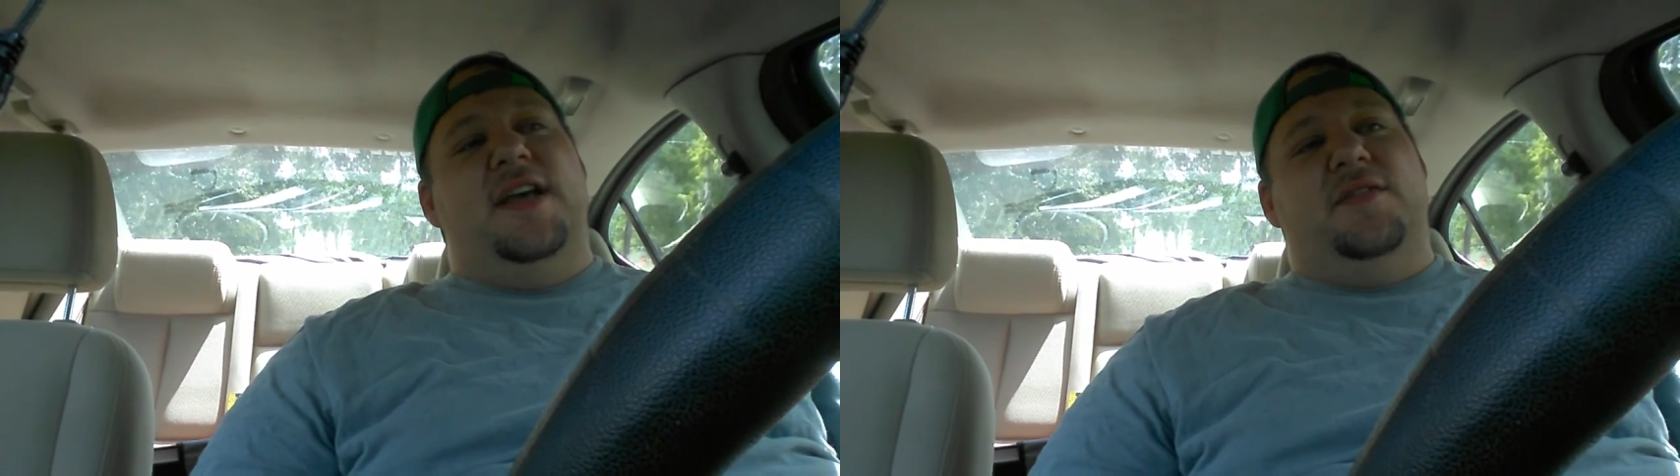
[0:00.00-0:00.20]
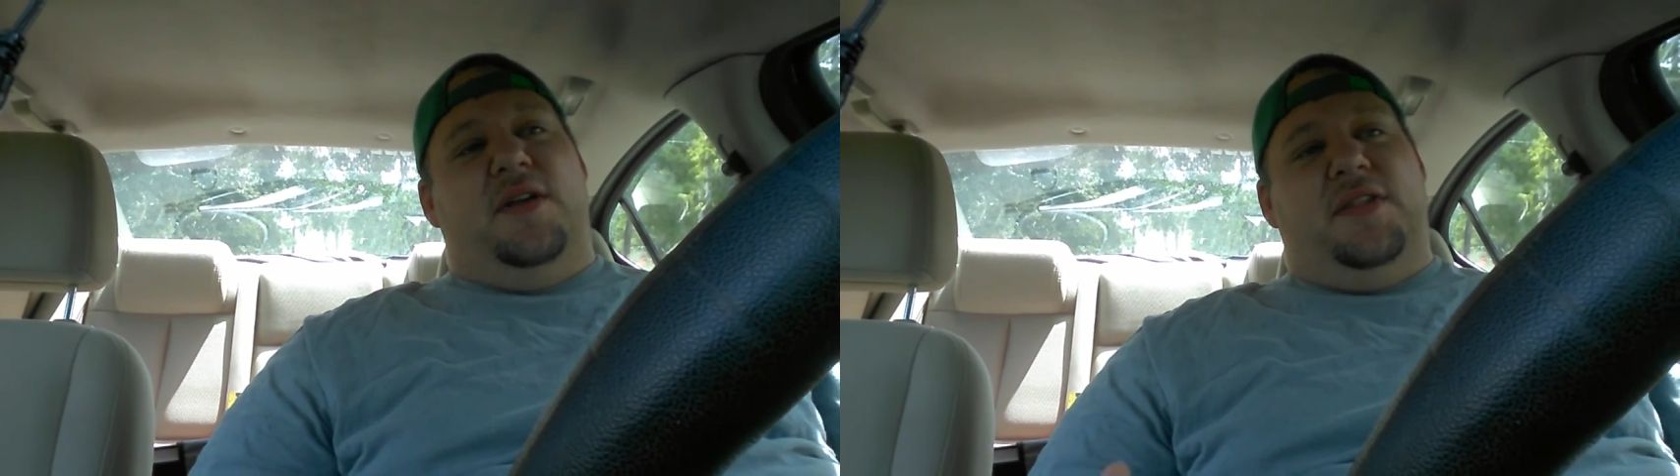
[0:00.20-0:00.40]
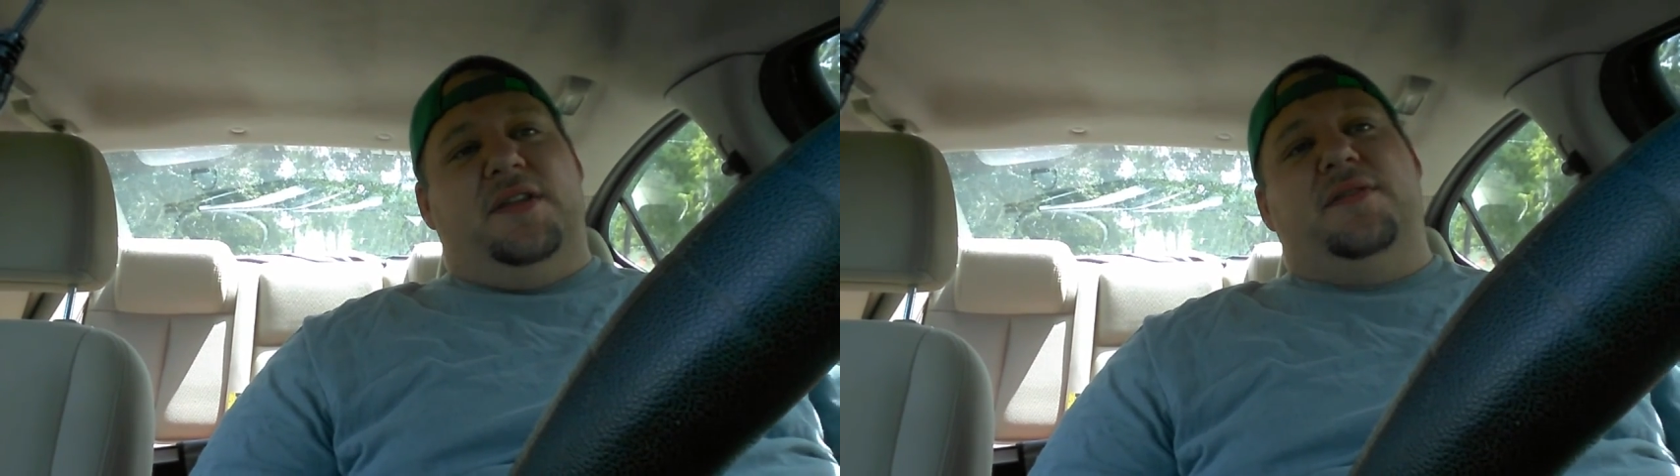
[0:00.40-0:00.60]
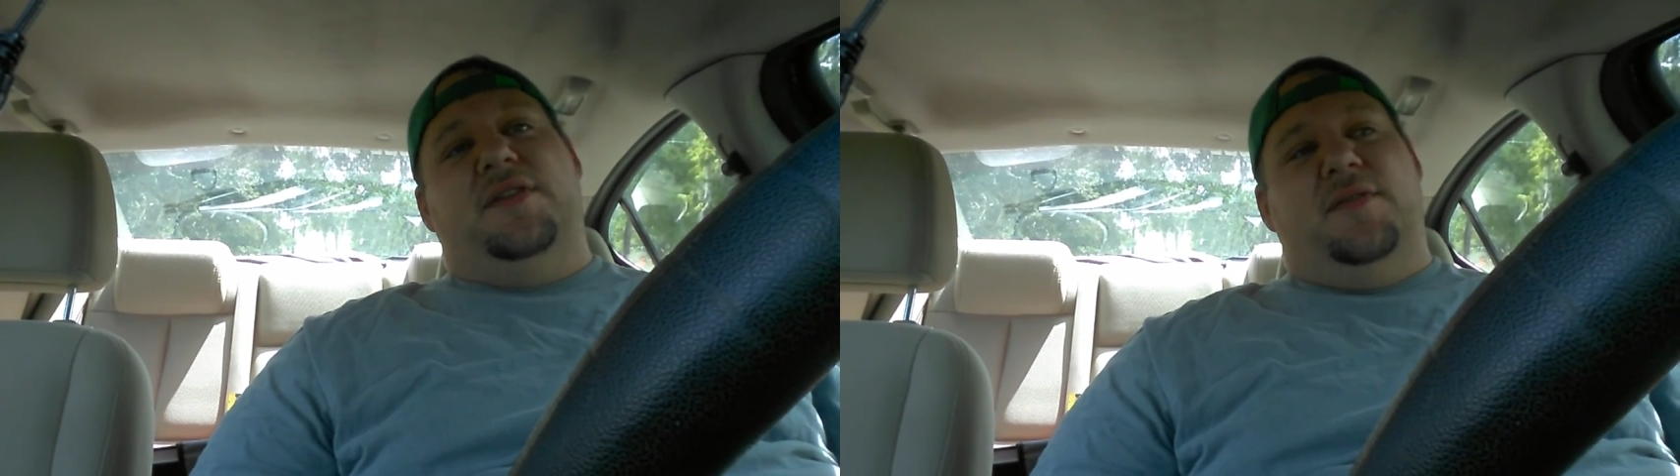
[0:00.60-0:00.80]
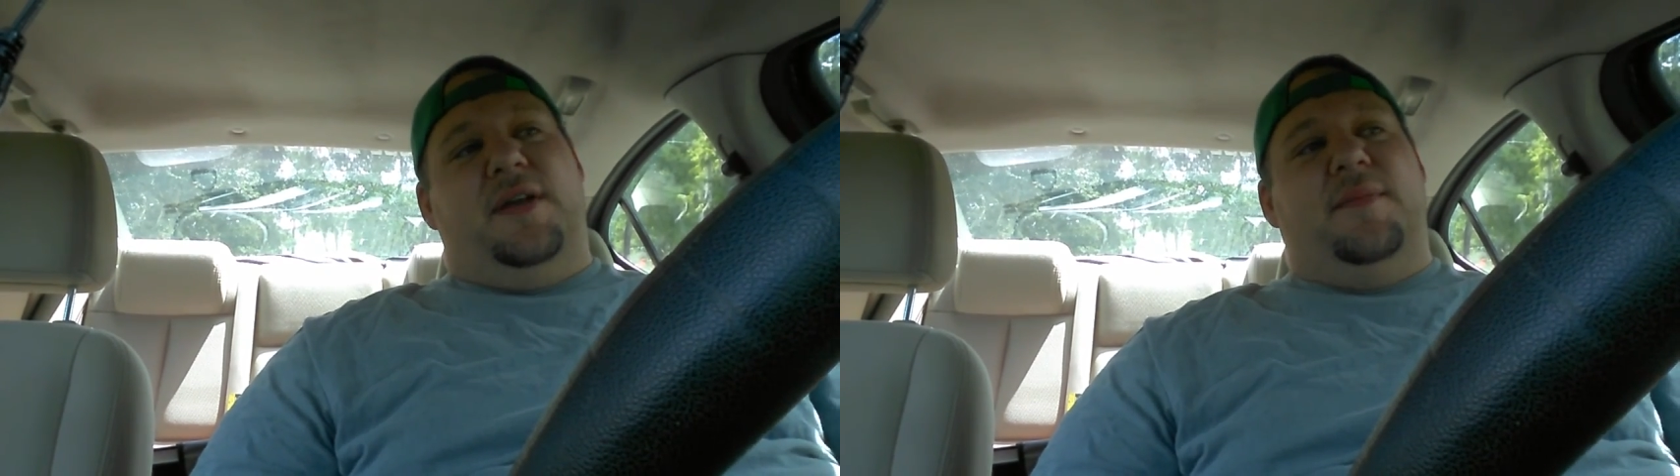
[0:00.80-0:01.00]
Do I think they're
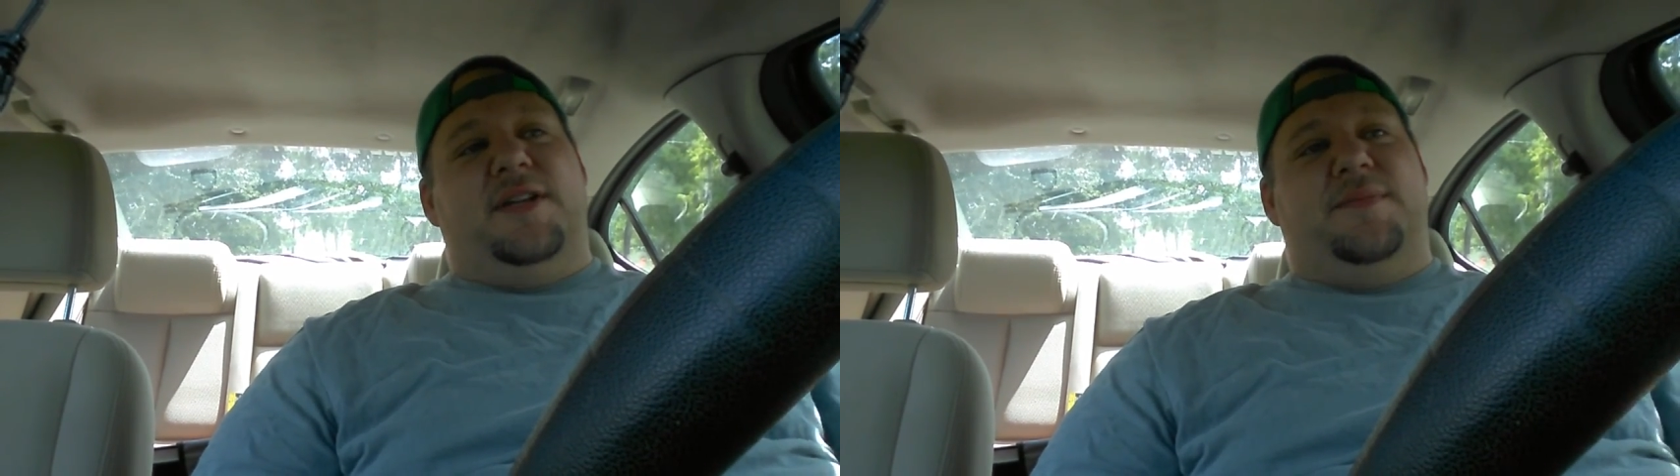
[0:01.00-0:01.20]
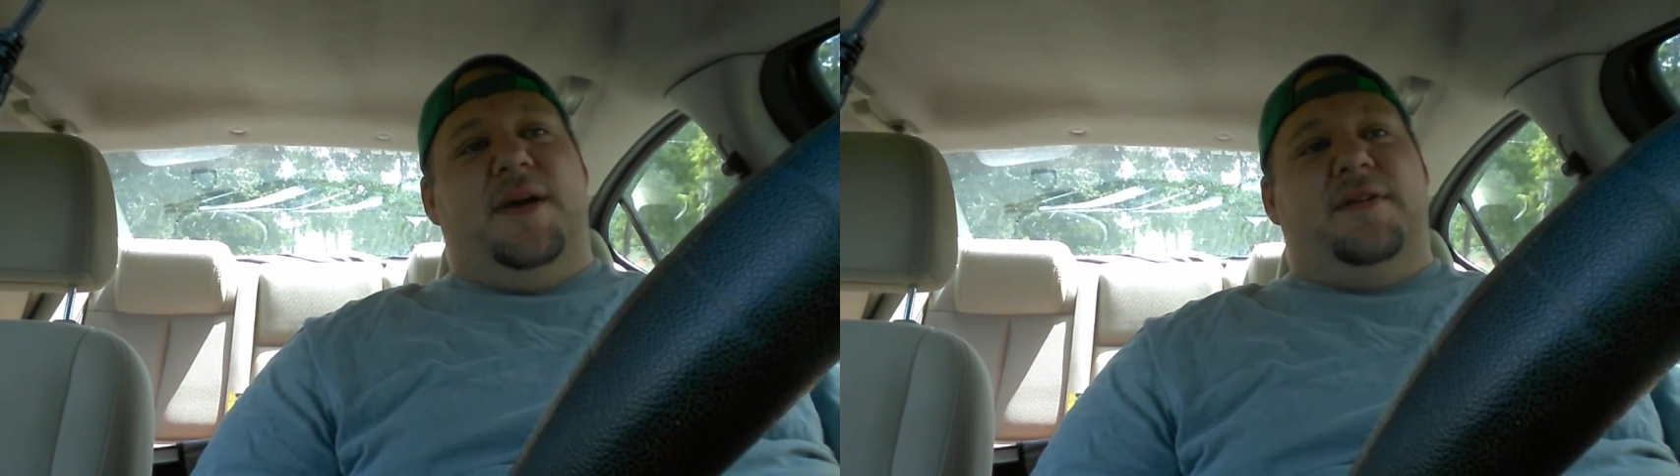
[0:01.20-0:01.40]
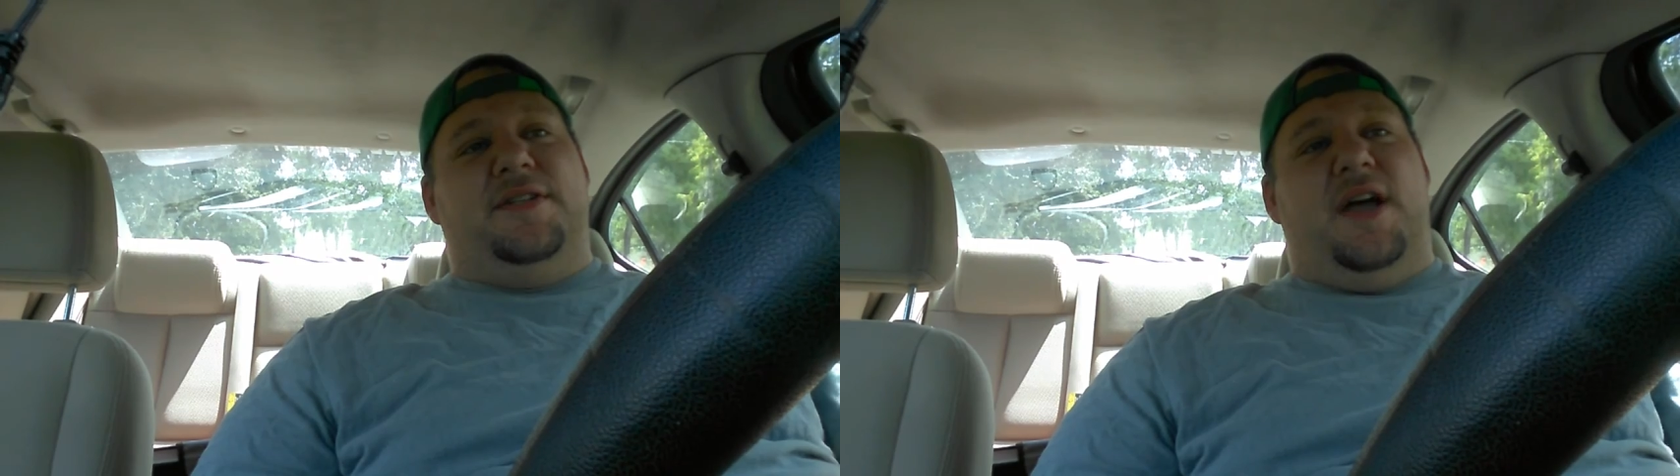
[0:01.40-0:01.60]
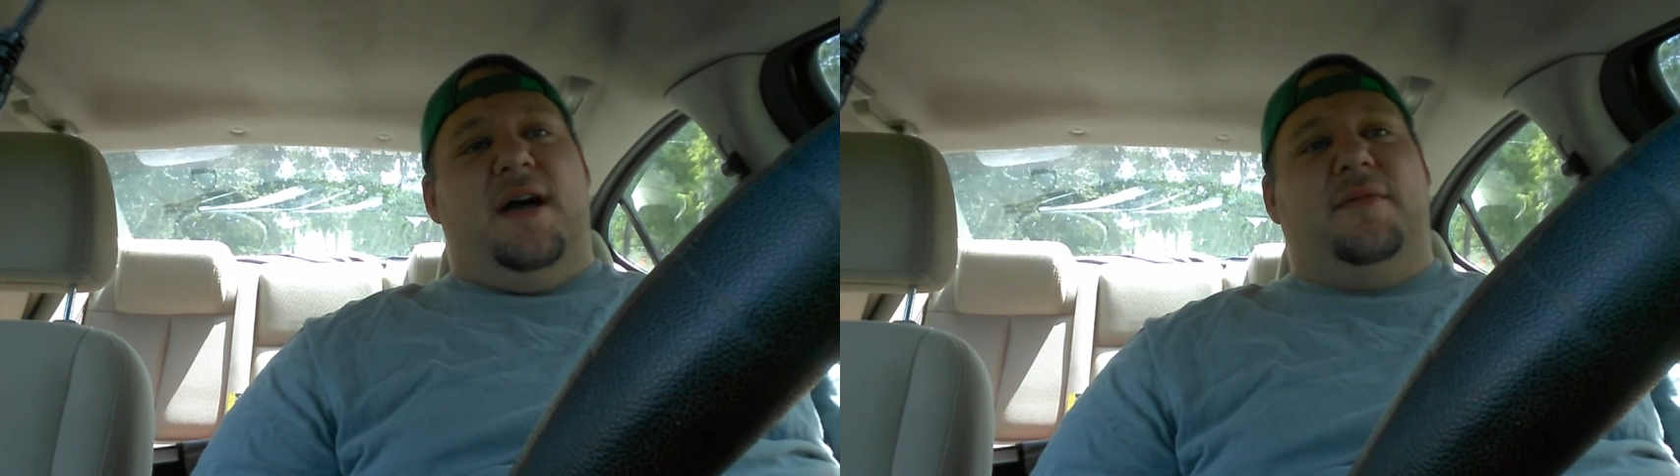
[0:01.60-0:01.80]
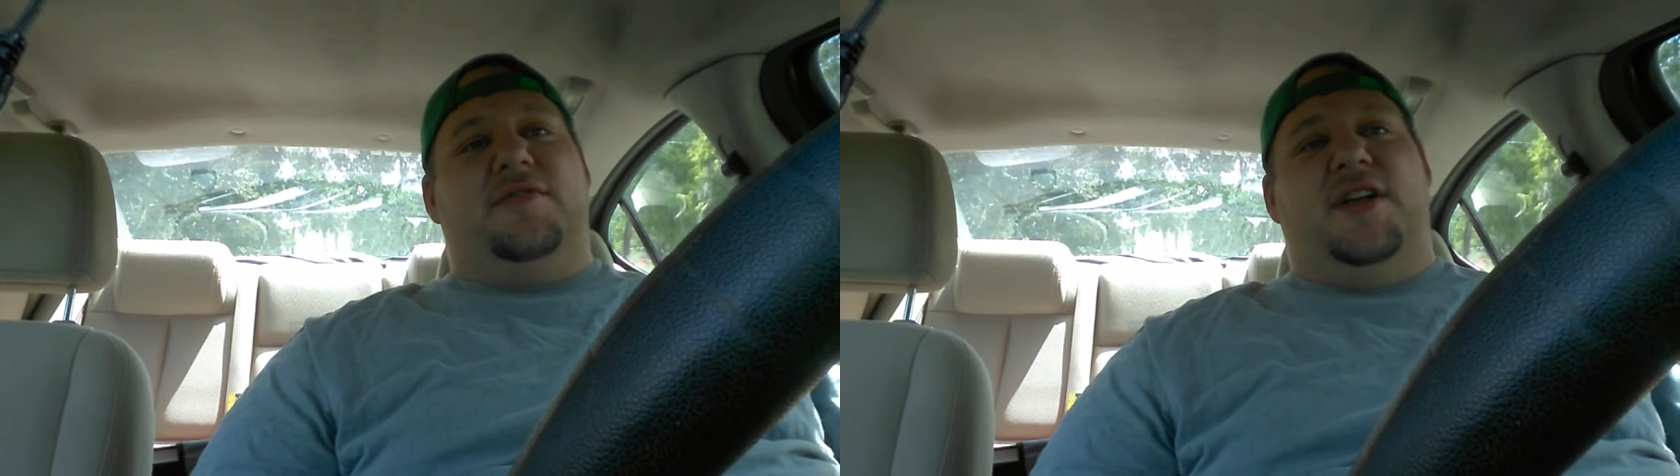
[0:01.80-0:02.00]
doing a much better
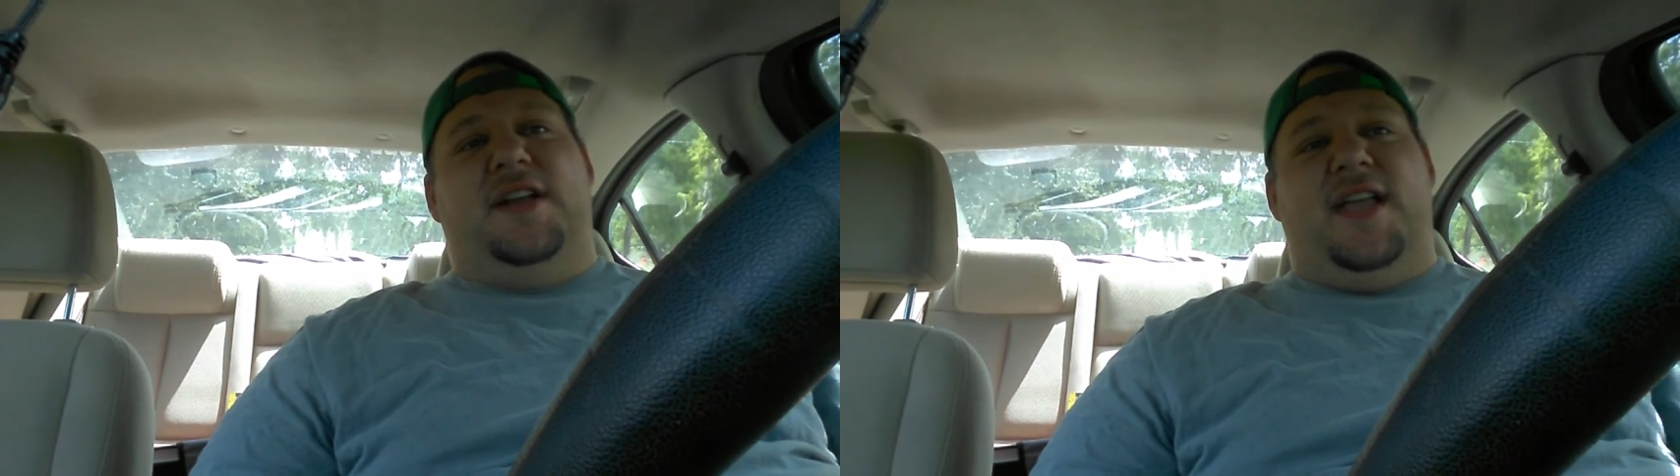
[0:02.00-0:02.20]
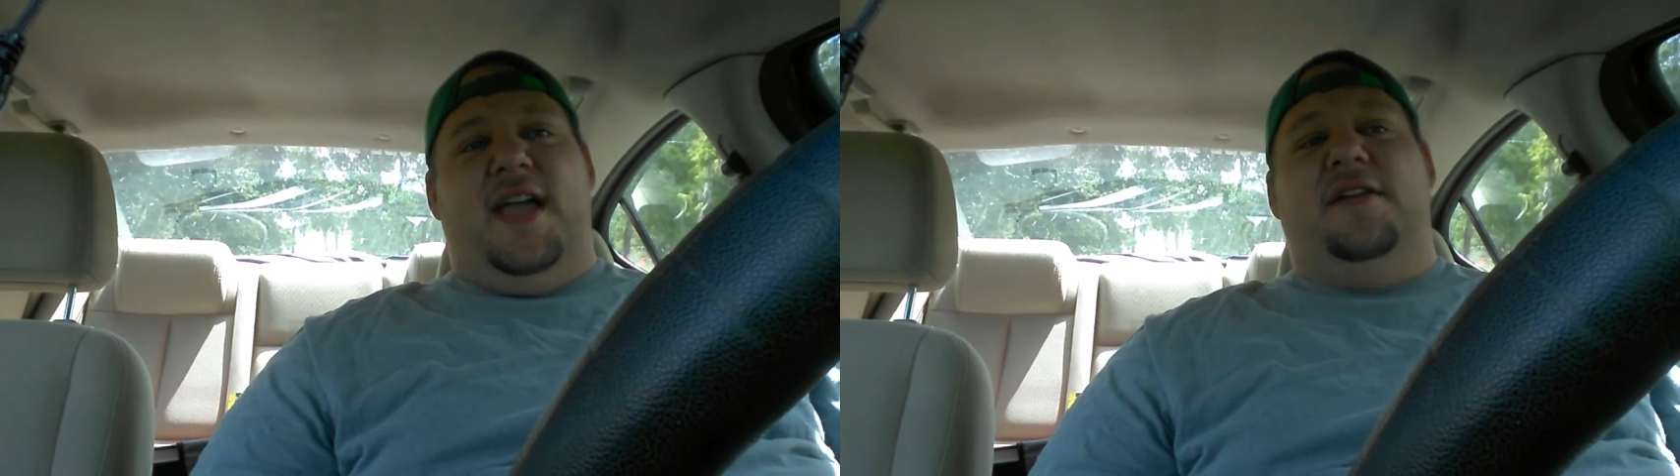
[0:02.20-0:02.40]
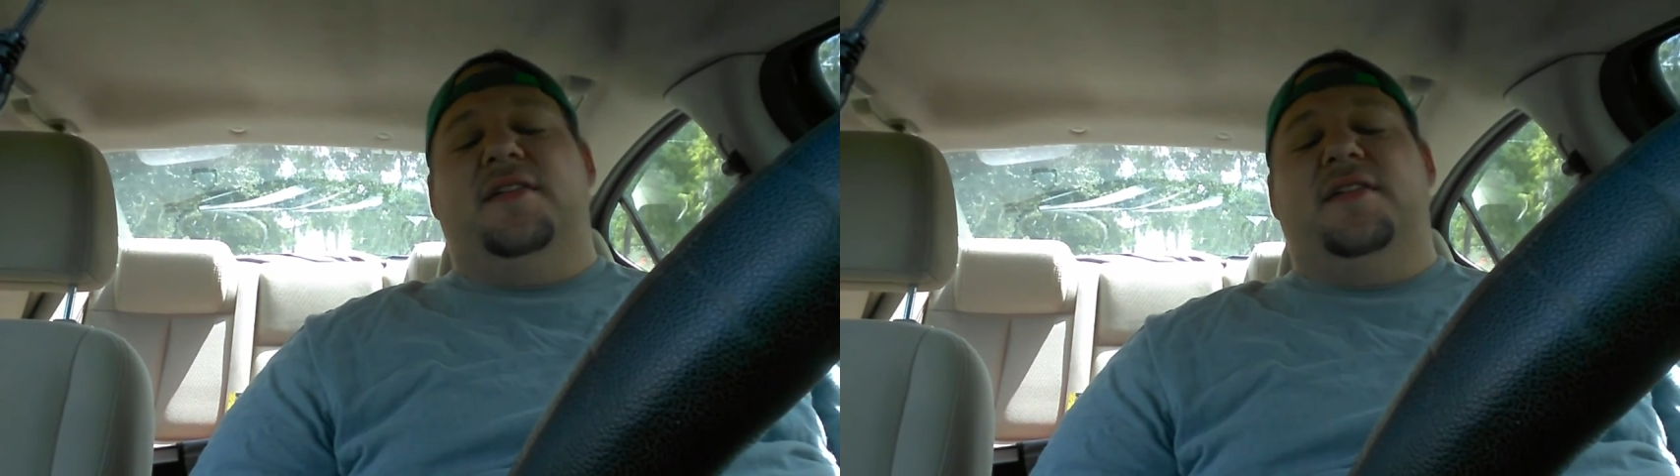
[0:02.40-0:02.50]
job of trying to cater